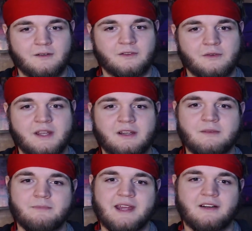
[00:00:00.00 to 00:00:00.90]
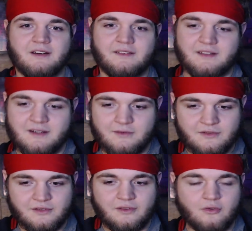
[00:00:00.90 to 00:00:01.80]
So in comparison, it
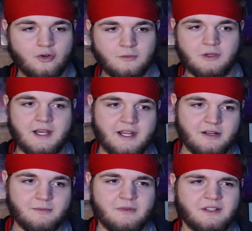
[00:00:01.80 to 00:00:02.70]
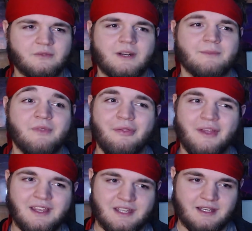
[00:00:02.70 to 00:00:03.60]
was just a normal item, is what I'm
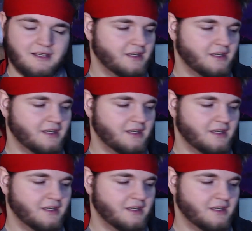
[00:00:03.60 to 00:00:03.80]
thinking.